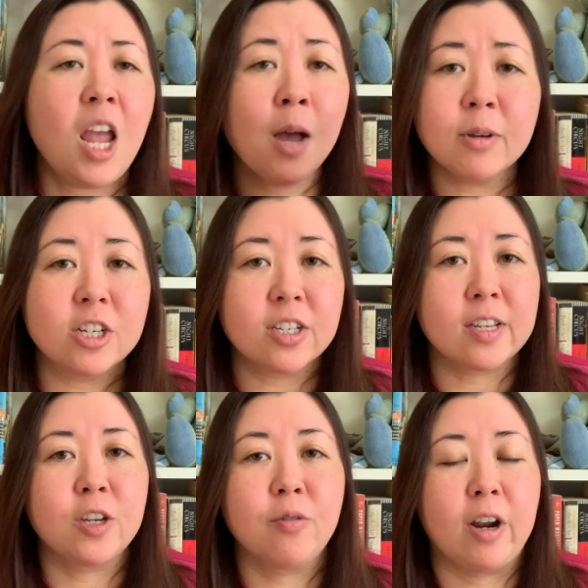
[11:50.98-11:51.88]
I'm gonna just
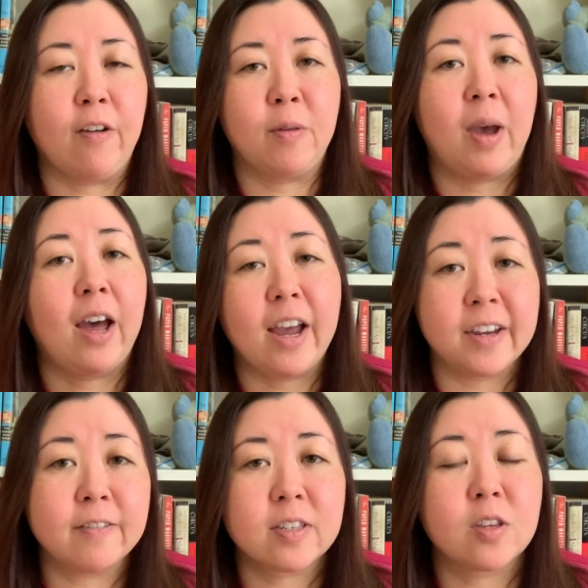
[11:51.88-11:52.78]
tell you right off the bat, I
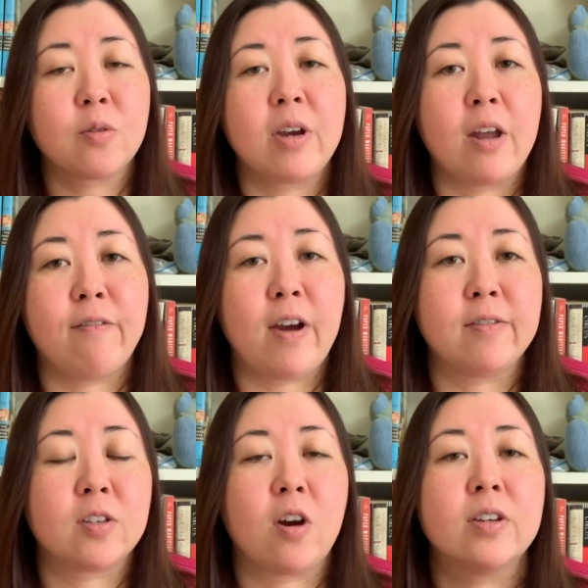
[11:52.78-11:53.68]
gave this a 3 out of
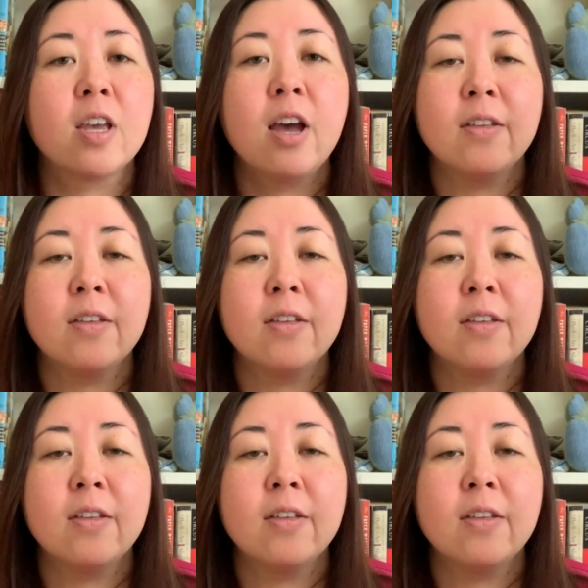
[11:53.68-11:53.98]
5 stars.